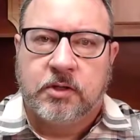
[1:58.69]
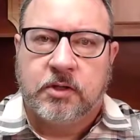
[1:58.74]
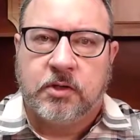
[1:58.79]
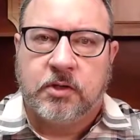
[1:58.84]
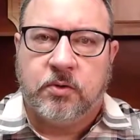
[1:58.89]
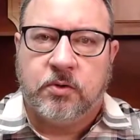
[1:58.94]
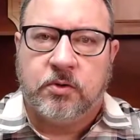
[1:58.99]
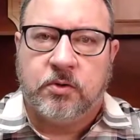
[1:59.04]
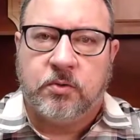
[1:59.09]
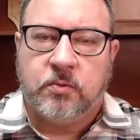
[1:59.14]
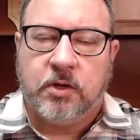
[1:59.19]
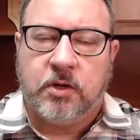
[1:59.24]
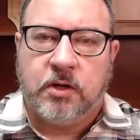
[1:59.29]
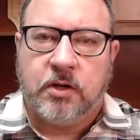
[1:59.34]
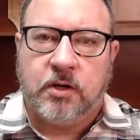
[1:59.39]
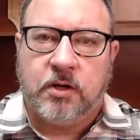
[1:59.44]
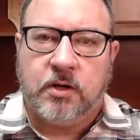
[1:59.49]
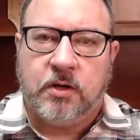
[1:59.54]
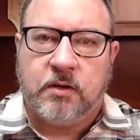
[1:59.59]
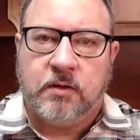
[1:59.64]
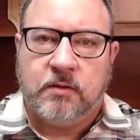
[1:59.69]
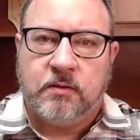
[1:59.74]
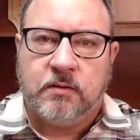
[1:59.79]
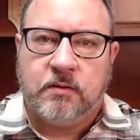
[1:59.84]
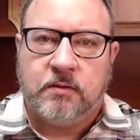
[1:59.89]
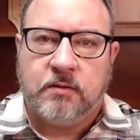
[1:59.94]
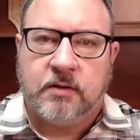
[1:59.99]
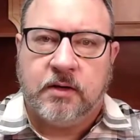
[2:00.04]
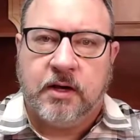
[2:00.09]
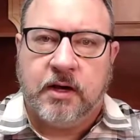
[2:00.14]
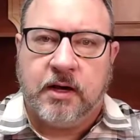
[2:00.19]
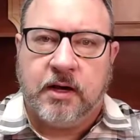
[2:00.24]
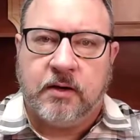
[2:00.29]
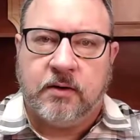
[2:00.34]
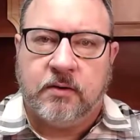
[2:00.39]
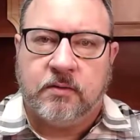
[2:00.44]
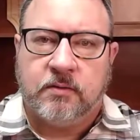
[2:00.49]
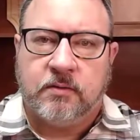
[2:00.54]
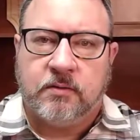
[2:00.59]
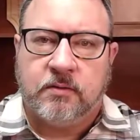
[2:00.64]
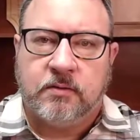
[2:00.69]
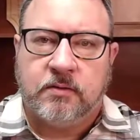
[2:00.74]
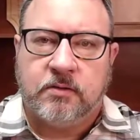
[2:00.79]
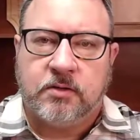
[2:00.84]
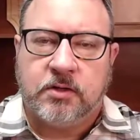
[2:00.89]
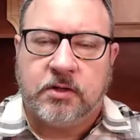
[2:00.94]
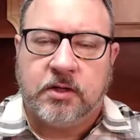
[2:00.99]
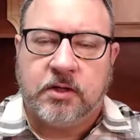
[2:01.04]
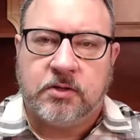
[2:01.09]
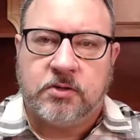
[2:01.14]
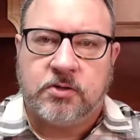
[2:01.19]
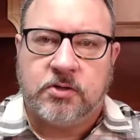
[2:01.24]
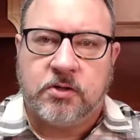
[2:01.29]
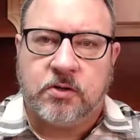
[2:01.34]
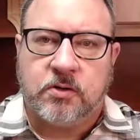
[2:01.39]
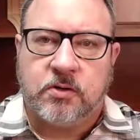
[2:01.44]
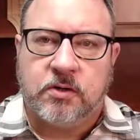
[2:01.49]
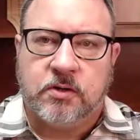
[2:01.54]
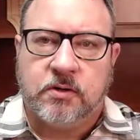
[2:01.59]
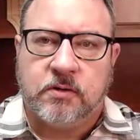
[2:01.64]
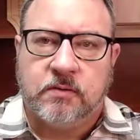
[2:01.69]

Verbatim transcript: Go to DeWitt Law now to get started.